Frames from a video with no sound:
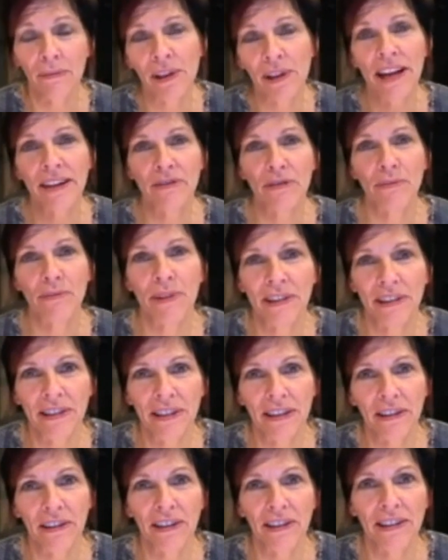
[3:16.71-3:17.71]
glad everybody's
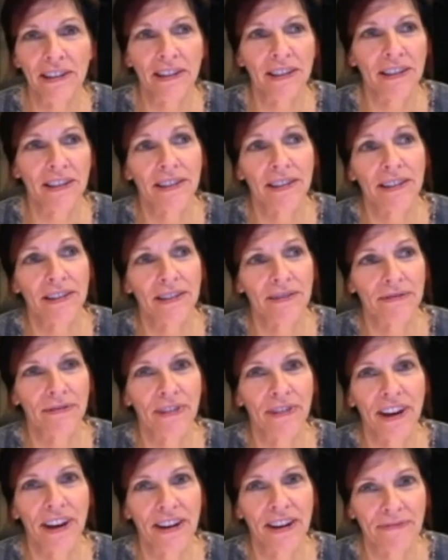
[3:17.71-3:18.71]
here because this is
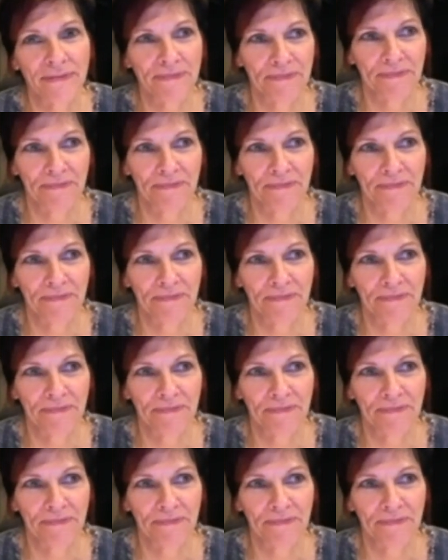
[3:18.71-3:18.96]
fun.